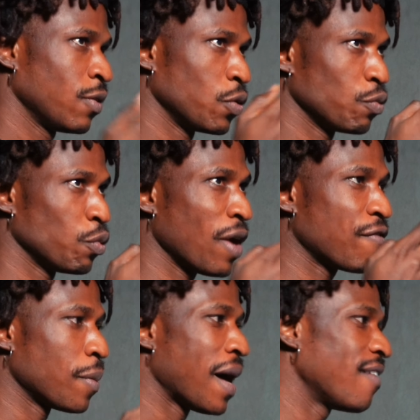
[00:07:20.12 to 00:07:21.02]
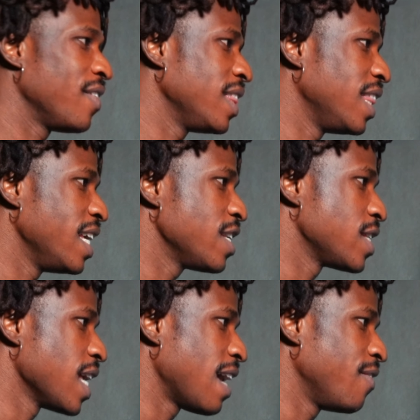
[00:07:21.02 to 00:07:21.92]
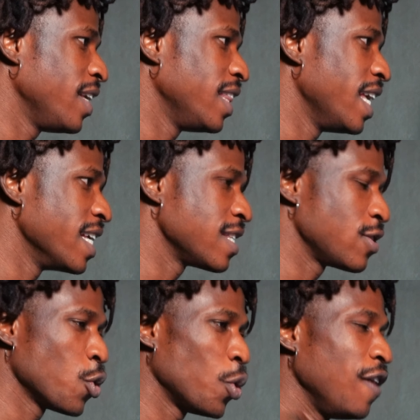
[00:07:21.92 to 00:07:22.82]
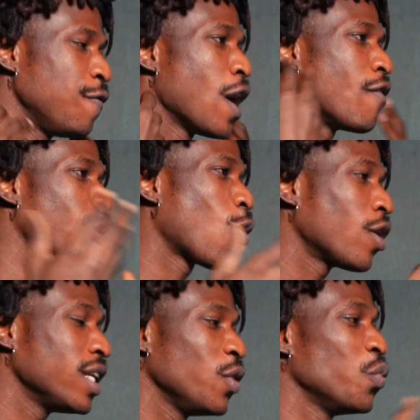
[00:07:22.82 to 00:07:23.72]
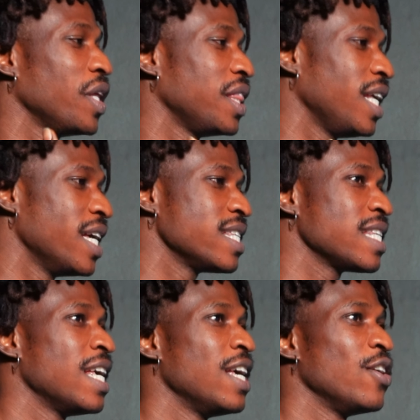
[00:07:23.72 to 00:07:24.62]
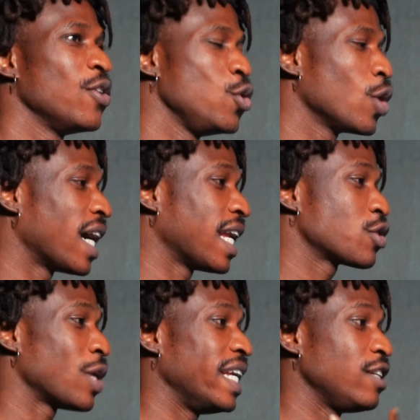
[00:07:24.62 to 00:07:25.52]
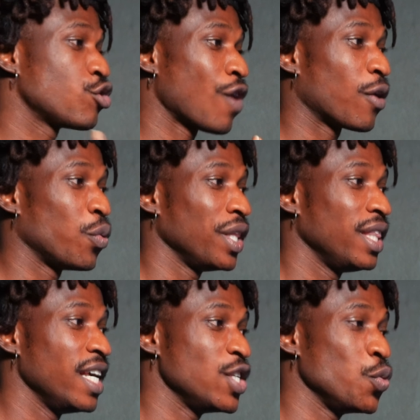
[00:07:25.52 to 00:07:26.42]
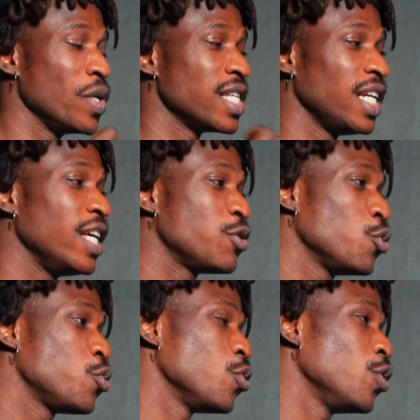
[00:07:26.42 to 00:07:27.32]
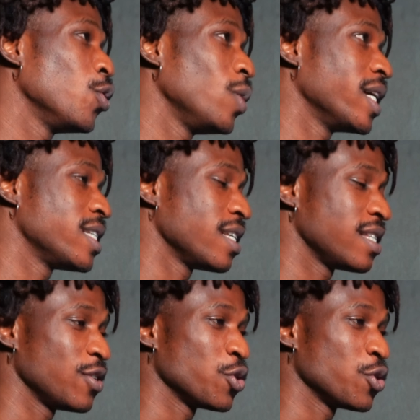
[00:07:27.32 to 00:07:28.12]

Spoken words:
Went from having this to having this. So if you are recording with this, you can actually track with this with little to no latency.